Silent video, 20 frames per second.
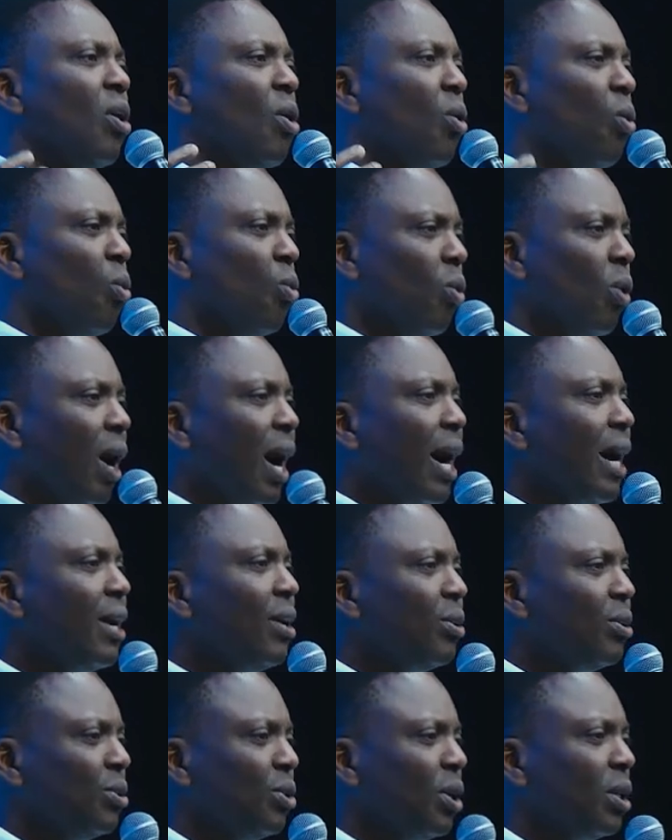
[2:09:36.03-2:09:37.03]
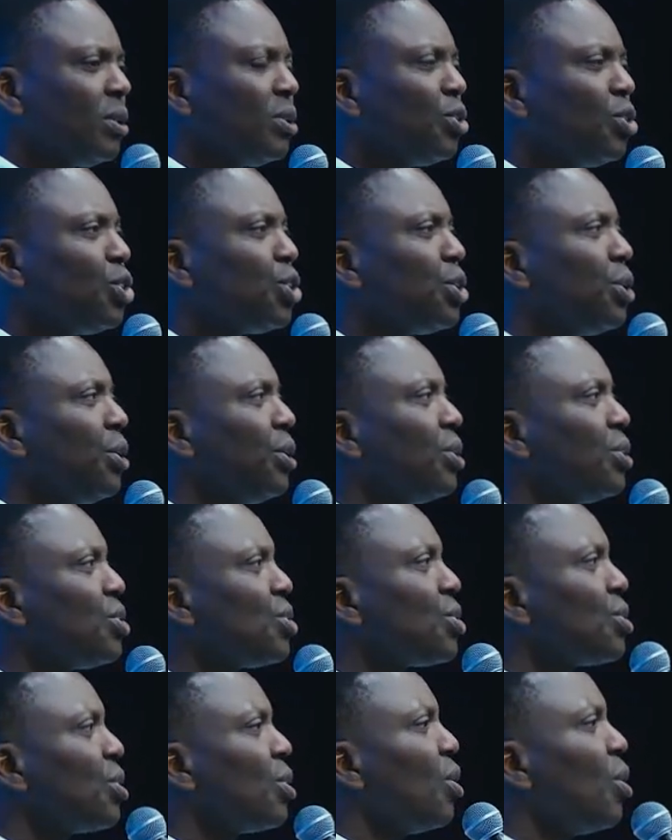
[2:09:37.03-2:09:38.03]
Why another
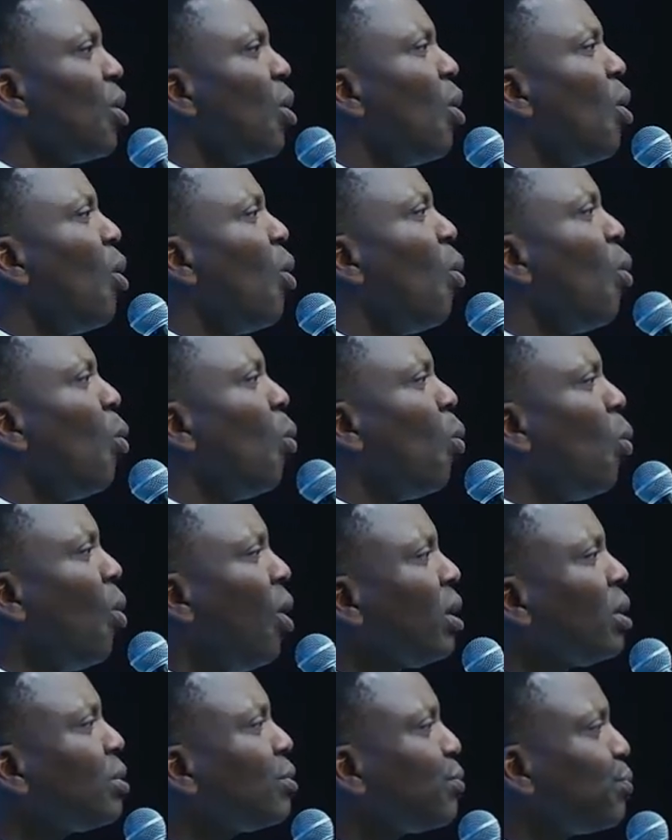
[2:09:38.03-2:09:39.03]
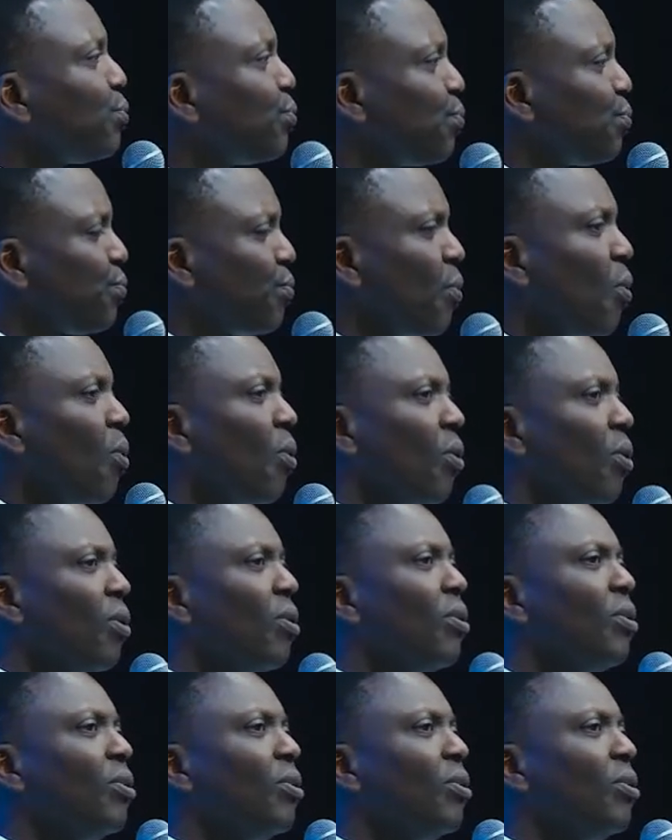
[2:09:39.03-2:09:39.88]
church? What for?